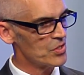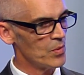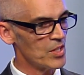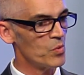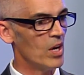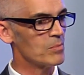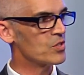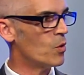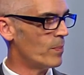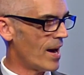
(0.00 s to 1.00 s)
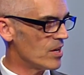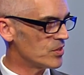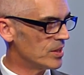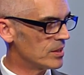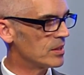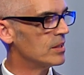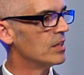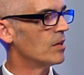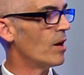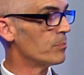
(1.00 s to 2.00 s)
so that's why I'm so passionate
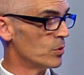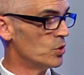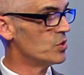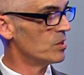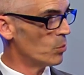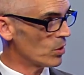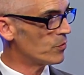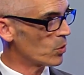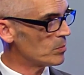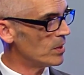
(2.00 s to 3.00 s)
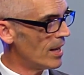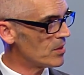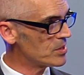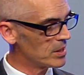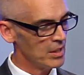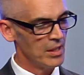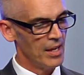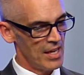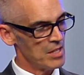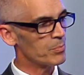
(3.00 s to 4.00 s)
about producing more affordable housing
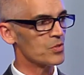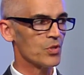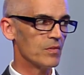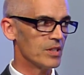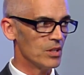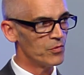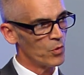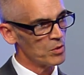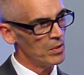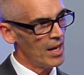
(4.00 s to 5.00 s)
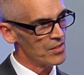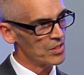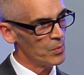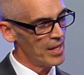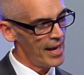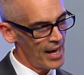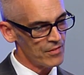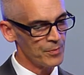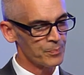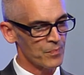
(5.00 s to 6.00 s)
and then preserving the affordable housing we
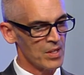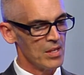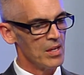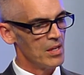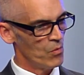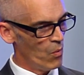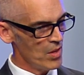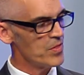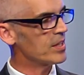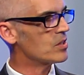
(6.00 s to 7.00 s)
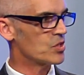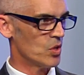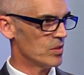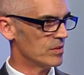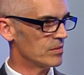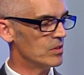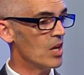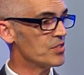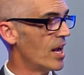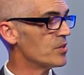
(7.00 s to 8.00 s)
have. One thing is certain,
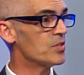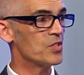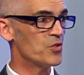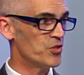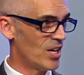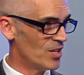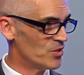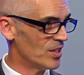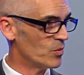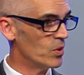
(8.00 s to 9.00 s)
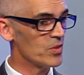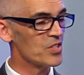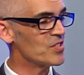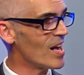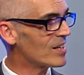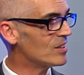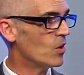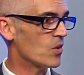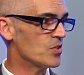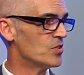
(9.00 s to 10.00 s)
Los Angeles is changing. We're the second
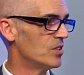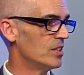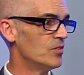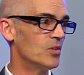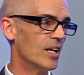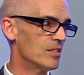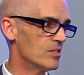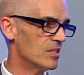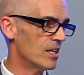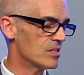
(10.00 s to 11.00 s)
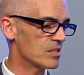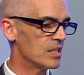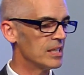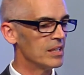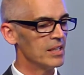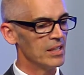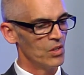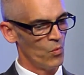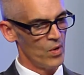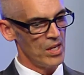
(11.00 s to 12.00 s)
largest city in the United States.
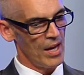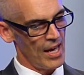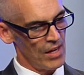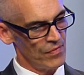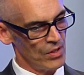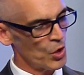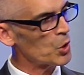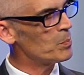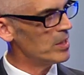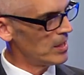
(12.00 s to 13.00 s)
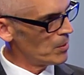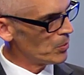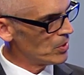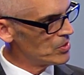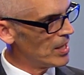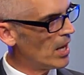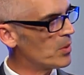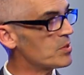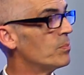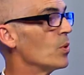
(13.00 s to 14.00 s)
We have urban neighborhoods now
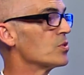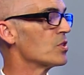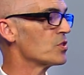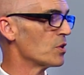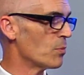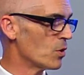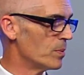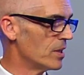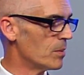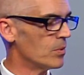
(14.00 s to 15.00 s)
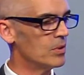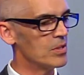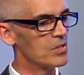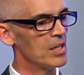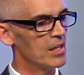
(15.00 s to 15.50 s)
as opposed to suburban neighborhoods.